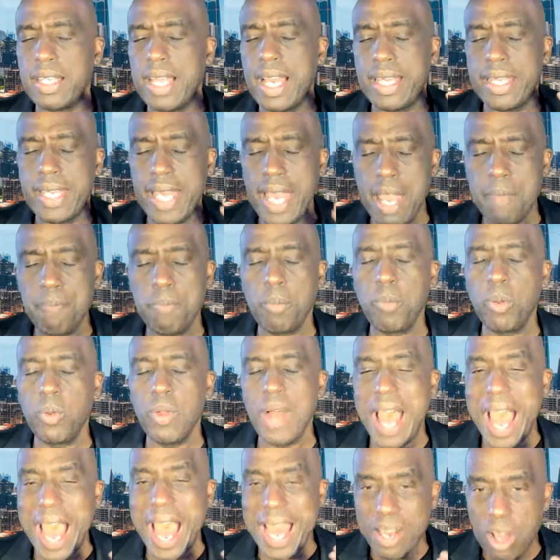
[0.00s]

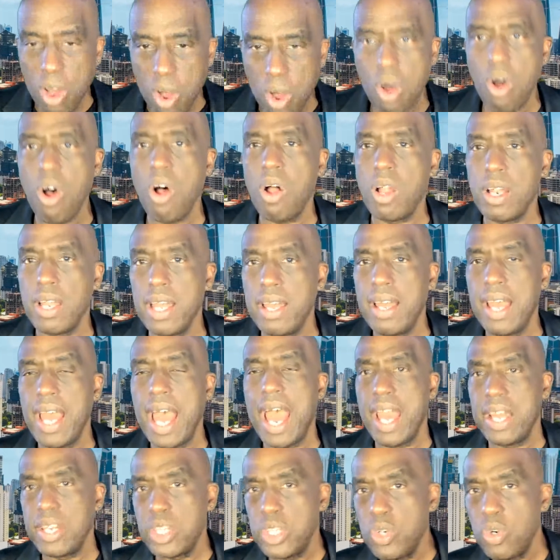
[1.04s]
capable at all
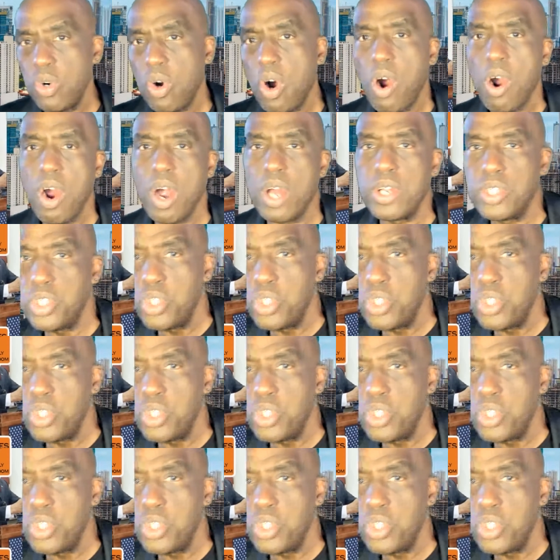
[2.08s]
and you are on